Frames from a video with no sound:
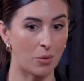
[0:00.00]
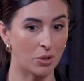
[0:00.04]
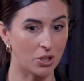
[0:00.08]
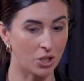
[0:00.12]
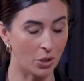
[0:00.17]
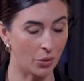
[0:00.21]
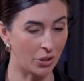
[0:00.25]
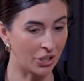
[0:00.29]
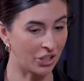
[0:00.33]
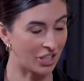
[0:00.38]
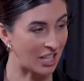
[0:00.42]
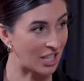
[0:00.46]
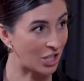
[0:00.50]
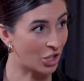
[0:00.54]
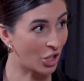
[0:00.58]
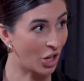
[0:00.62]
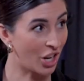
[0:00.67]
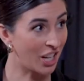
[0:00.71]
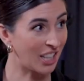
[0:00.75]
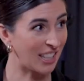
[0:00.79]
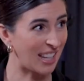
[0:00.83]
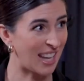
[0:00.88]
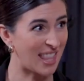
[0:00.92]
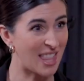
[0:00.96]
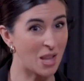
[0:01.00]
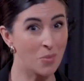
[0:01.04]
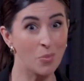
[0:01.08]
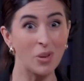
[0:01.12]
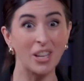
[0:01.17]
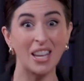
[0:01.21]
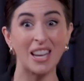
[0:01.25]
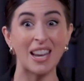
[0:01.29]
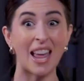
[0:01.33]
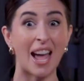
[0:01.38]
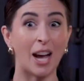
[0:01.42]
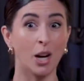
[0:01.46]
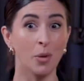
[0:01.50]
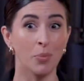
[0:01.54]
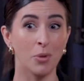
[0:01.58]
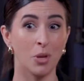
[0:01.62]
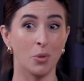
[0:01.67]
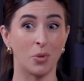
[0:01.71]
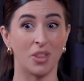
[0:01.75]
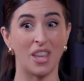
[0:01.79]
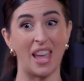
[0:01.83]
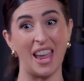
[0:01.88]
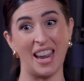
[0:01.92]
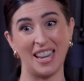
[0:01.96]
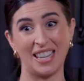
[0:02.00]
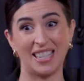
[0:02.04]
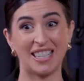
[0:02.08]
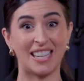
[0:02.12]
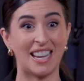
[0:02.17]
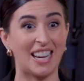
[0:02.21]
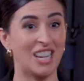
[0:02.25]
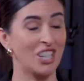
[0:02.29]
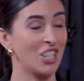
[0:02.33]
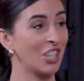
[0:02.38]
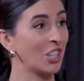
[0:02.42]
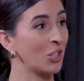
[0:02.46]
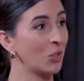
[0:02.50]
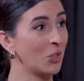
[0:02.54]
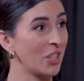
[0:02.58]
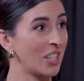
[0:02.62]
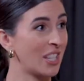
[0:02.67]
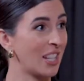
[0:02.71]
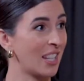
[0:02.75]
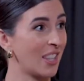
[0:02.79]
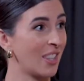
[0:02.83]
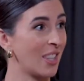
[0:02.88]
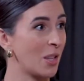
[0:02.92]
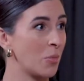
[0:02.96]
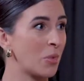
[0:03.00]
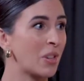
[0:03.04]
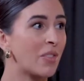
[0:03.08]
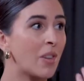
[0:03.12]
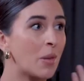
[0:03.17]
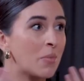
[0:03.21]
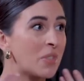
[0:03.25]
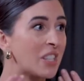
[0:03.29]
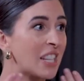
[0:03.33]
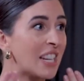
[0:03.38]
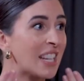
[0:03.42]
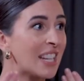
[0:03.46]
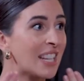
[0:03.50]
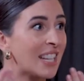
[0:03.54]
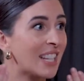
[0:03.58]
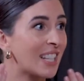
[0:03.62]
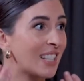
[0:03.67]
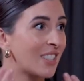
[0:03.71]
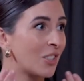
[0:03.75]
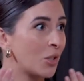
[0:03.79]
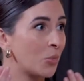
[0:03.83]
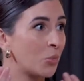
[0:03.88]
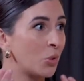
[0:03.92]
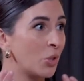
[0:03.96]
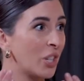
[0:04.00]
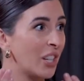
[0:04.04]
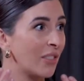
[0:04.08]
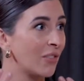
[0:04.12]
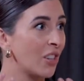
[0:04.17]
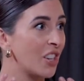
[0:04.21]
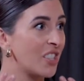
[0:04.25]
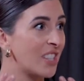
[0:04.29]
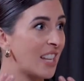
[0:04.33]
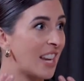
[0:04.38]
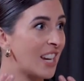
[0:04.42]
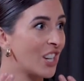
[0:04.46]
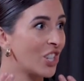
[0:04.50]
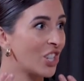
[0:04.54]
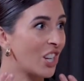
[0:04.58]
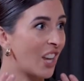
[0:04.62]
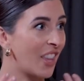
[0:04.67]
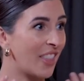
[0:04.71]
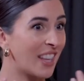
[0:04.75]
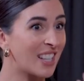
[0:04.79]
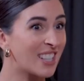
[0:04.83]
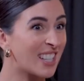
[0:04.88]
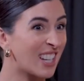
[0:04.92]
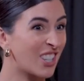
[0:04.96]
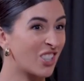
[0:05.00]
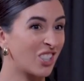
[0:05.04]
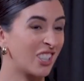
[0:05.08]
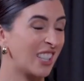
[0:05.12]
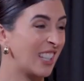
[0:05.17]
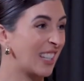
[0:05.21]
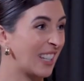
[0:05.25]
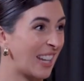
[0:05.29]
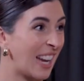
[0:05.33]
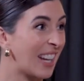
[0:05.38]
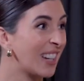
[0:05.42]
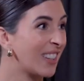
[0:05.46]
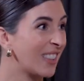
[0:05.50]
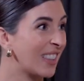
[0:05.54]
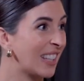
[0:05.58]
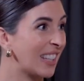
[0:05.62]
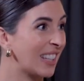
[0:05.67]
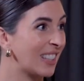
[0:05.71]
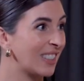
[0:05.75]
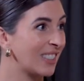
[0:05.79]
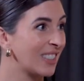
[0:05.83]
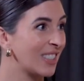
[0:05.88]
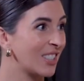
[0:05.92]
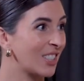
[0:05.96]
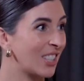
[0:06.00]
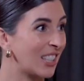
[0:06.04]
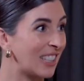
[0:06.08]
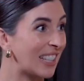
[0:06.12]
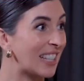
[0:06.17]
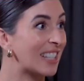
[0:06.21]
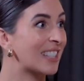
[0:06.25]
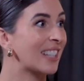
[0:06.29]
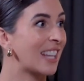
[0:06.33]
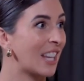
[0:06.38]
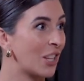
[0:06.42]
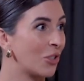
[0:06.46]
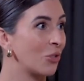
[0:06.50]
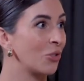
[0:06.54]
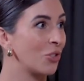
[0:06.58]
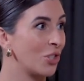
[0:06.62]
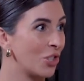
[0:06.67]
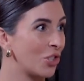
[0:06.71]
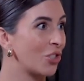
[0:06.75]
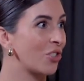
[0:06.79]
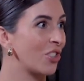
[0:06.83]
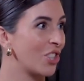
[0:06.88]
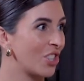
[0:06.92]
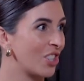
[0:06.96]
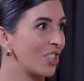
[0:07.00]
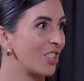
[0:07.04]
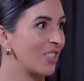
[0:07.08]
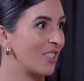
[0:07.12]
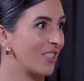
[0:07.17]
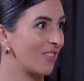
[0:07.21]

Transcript: what's going on internally, and then we can help you with anti-aging and all these other things. But if I'm sitting here supporting rosacea, that's actually a gut thing. So let's get your nutrition